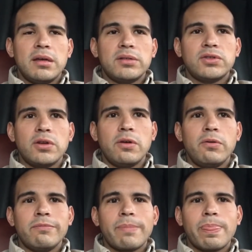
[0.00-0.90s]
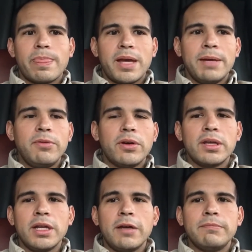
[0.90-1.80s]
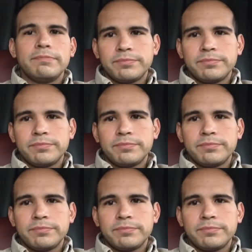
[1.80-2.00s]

So I'm hooking up